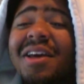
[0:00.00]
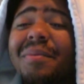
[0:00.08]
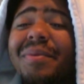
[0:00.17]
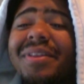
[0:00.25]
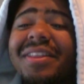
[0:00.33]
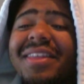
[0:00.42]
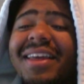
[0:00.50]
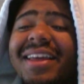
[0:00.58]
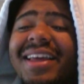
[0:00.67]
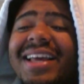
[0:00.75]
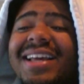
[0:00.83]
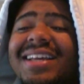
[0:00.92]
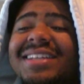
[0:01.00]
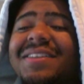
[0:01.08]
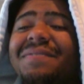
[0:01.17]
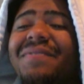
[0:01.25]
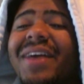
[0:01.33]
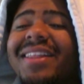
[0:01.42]
But the thing is,
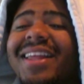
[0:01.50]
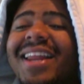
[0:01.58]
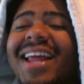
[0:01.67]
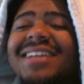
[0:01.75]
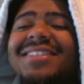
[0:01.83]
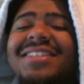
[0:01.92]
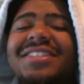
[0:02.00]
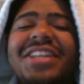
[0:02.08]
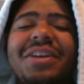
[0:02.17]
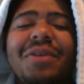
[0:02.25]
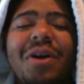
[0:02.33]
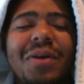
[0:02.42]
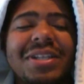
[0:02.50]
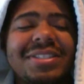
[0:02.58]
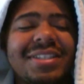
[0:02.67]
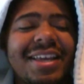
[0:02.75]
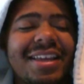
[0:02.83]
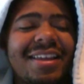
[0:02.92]
the fact that it has a 0,
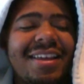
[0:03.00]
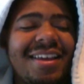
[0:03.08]
it's like,